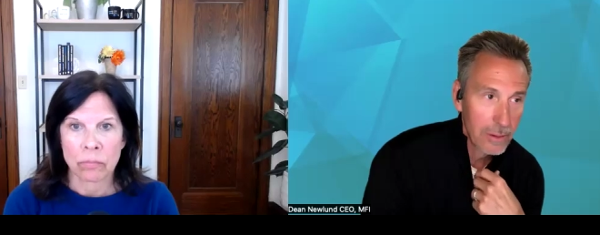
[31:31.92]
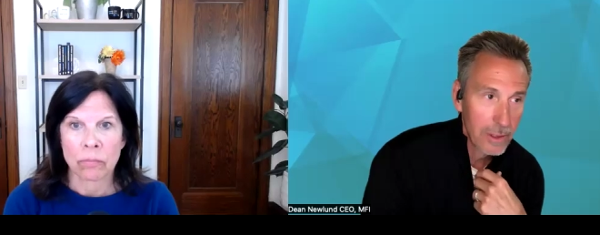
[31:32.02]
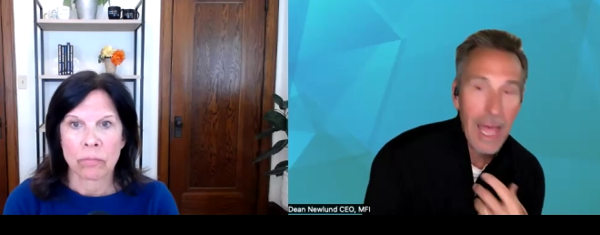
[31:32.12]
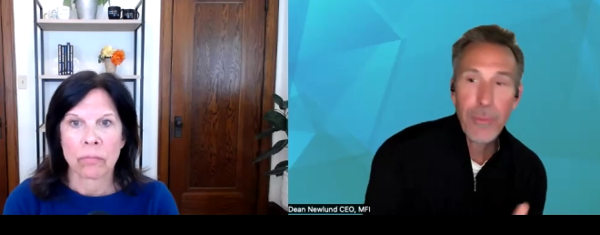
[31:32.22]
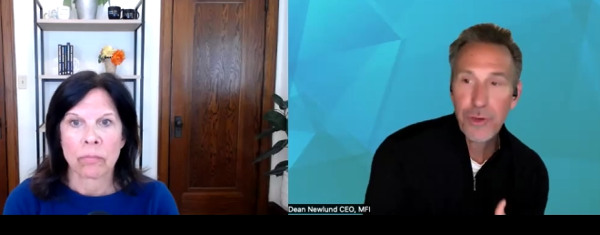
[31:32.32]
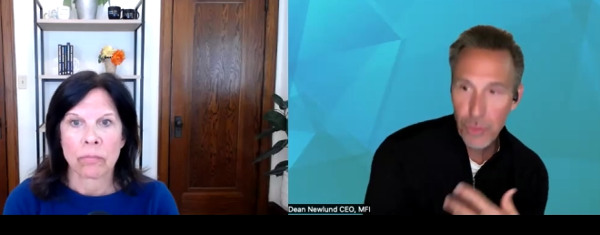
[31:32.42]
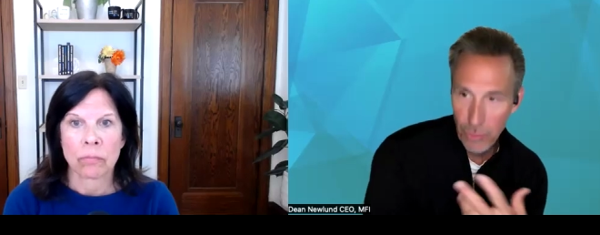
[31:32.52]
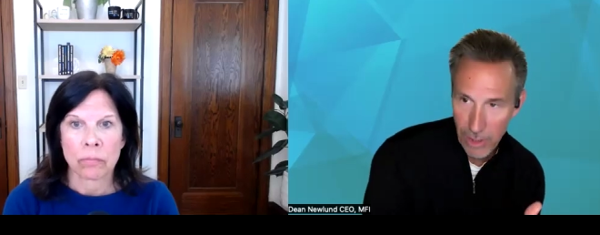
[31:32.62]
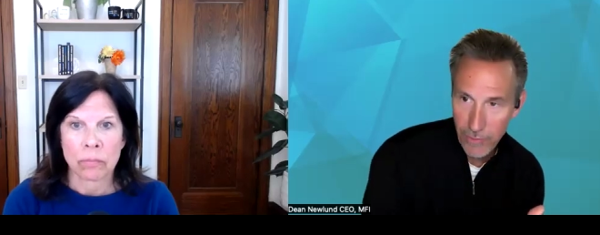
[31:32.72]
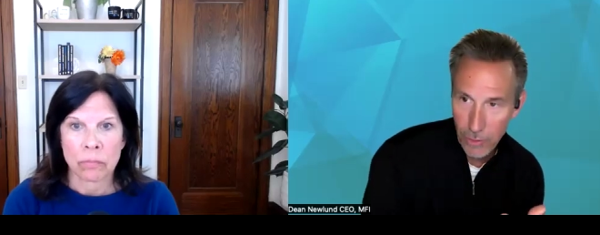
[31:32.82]

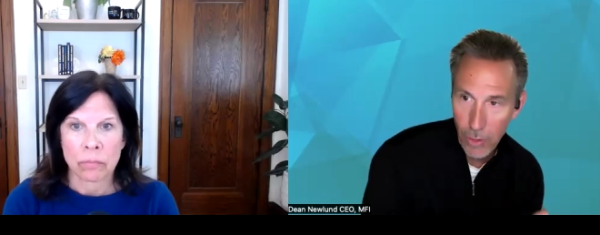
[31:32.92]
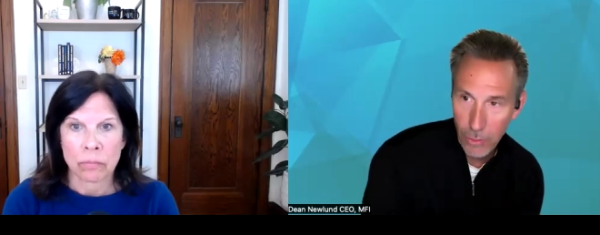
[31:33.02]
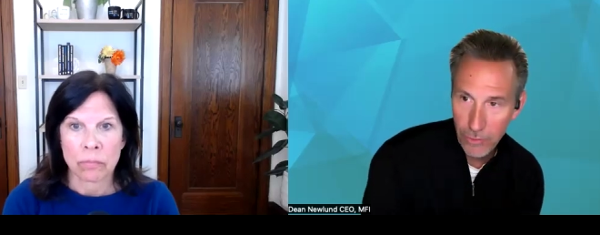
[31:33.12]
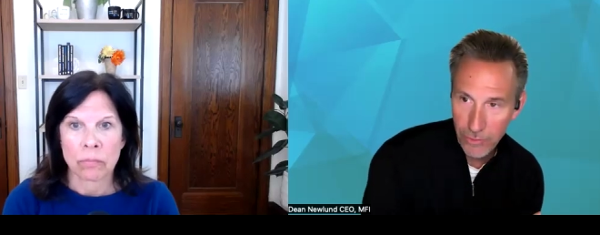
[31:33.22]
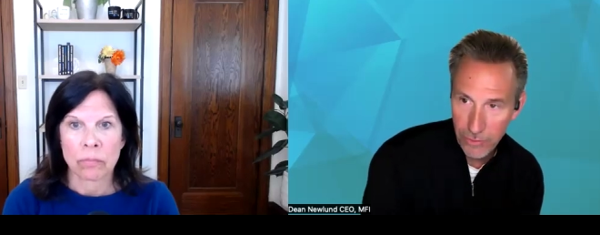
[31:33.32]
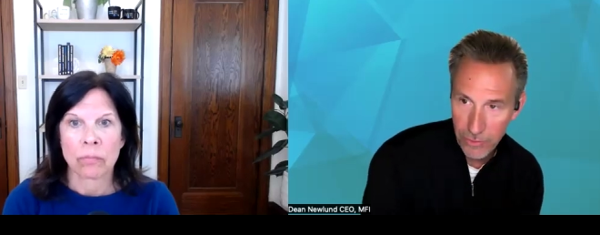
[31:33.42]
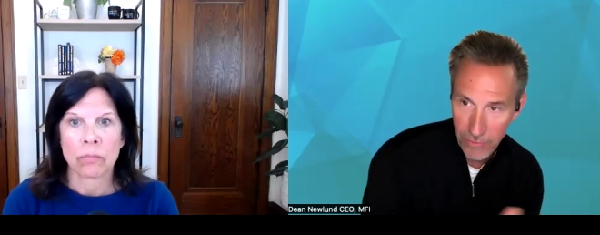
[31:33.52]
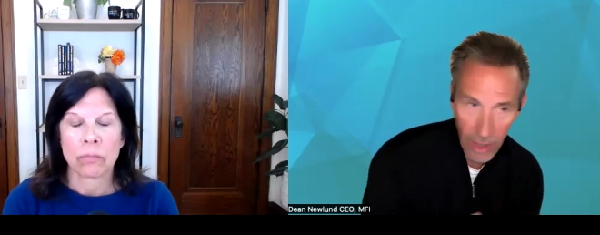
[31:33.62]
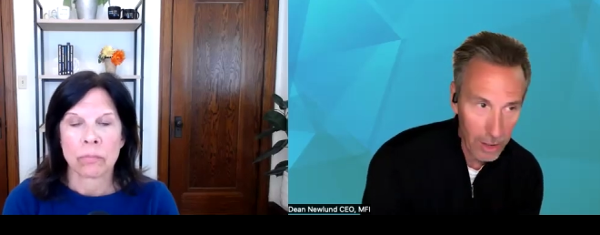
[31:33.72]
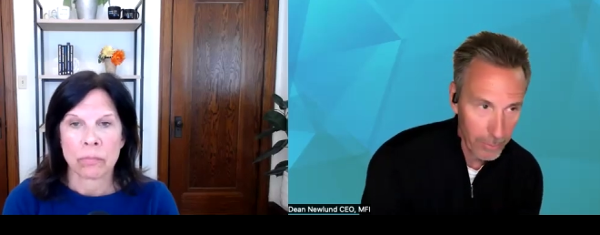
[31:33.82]
Speaker 1: laboratory of your own
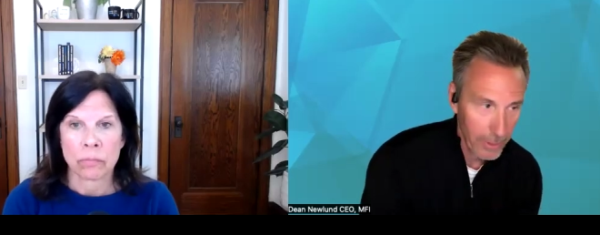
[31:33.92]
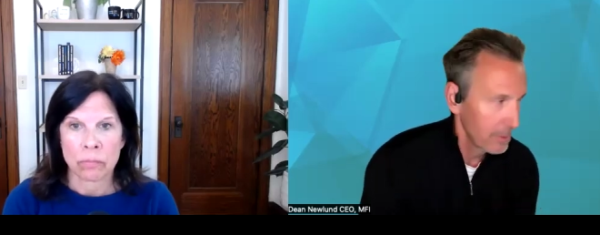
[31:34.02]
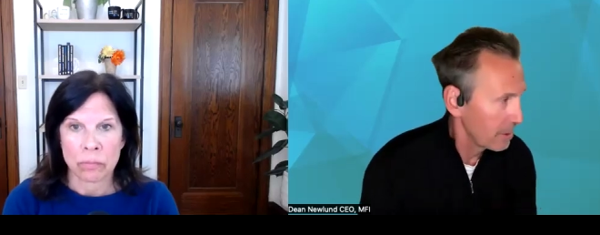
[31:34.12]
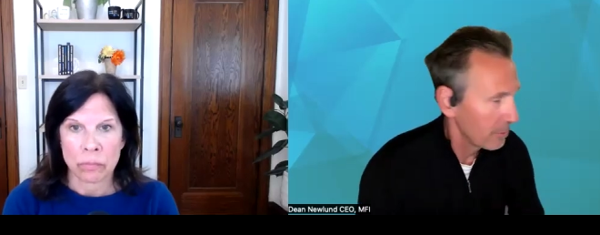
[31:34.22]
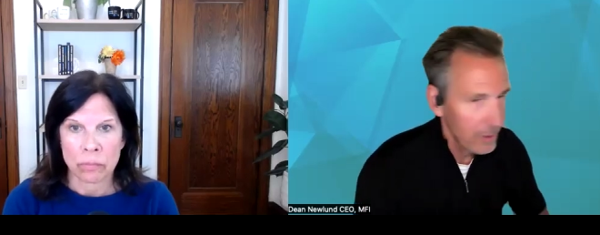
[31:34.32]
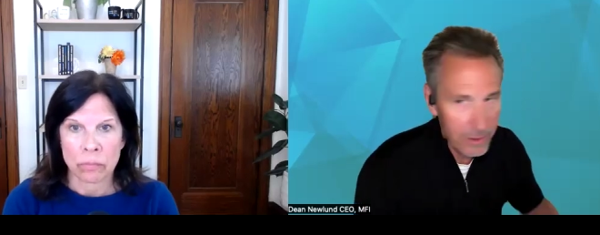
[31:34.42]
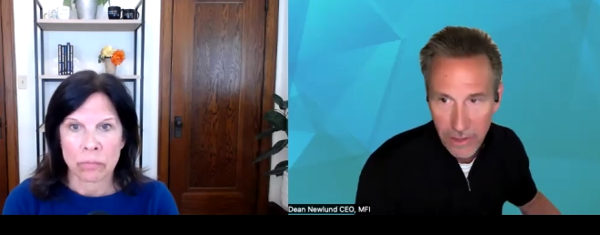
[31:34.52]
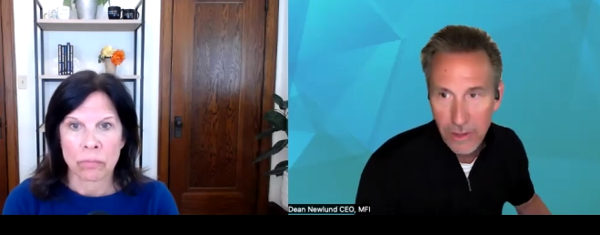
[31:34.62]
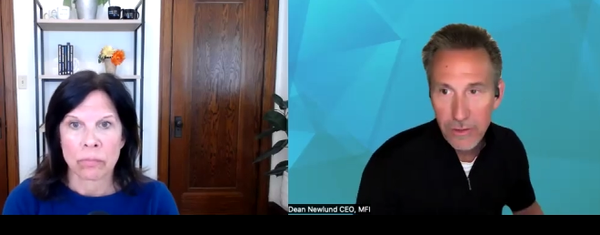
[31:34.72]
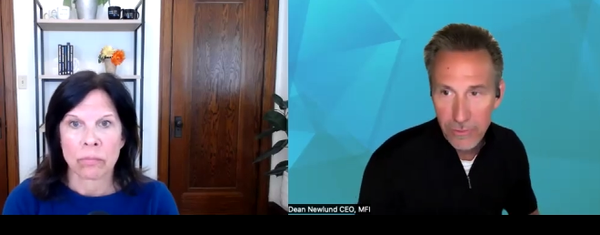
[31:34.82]
development,
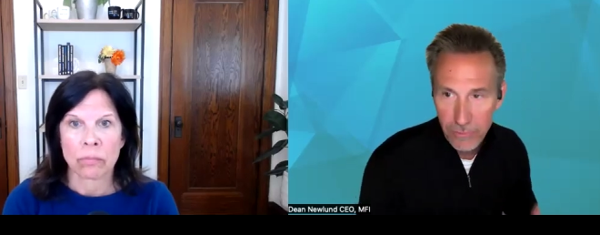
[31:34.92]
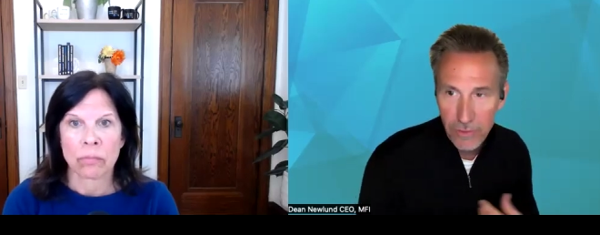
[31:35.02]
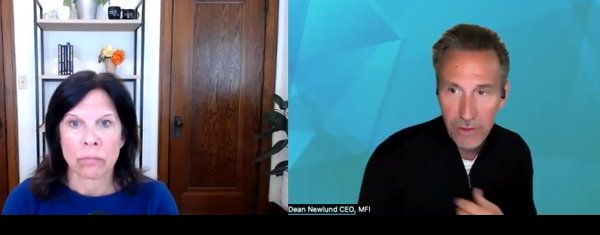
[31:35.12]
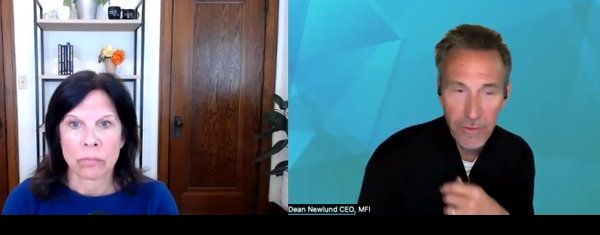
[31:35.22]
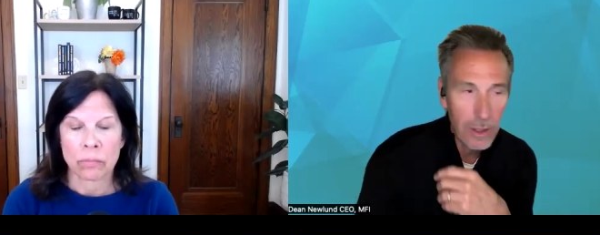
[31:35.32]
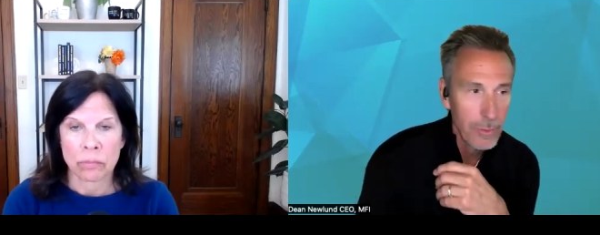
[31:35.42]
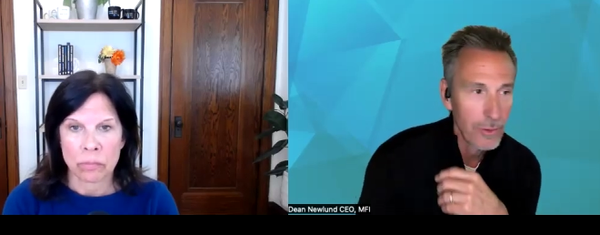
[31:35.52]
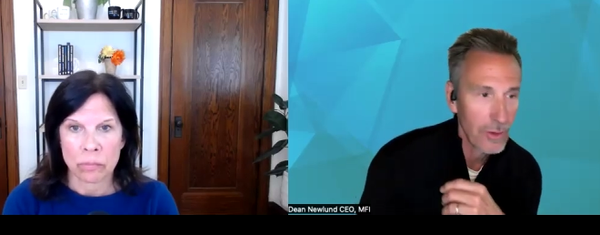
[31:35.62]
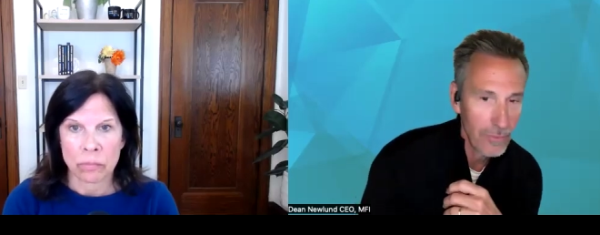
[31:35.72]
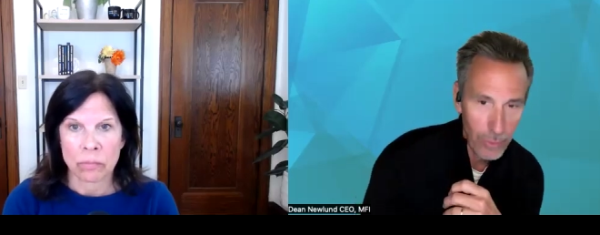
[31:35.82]
continue to develop your
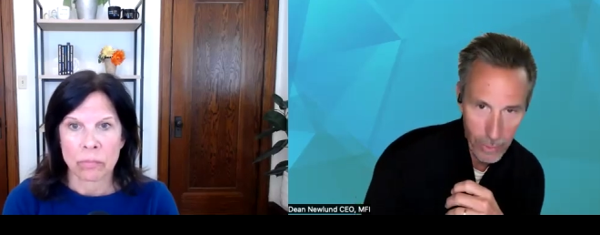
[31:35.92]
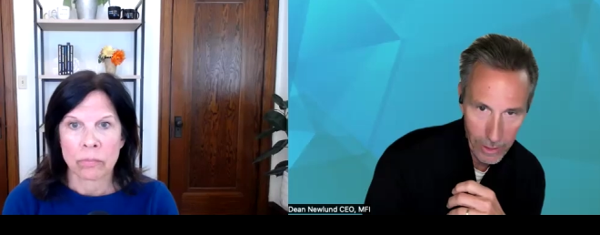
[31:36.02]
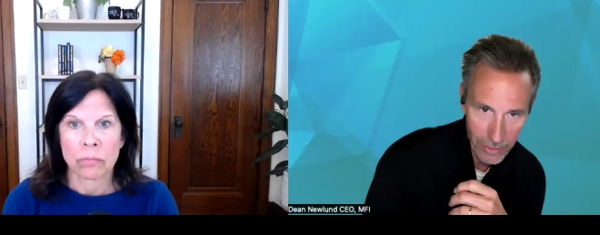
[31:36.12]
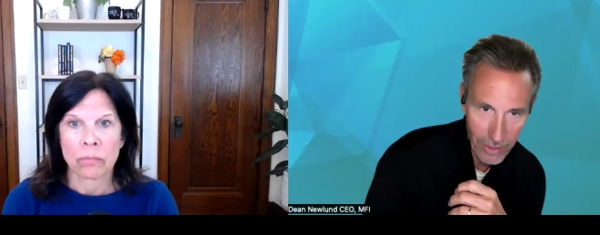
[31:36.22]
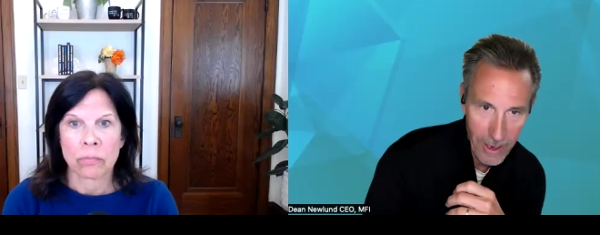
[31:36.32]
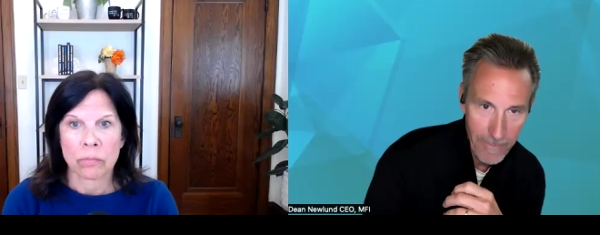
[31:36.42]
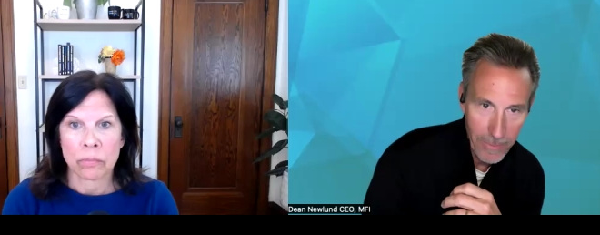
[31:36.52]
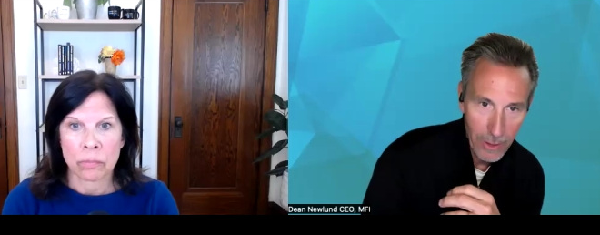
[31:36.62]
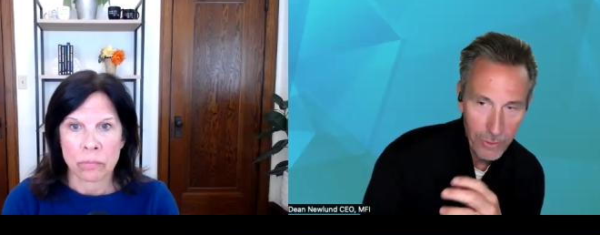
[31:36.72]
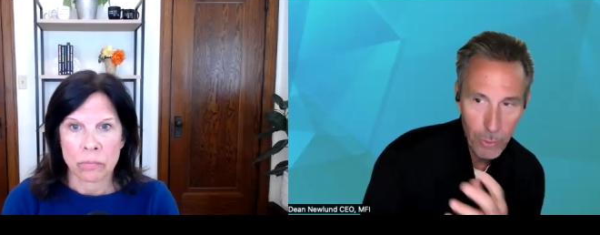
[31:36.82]
self-awareness.
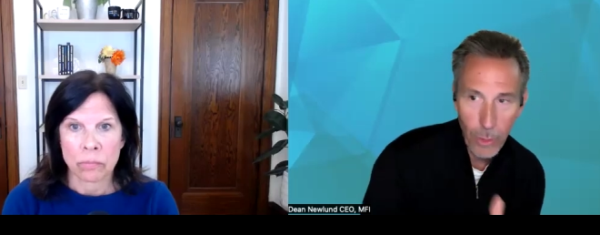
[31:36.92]
So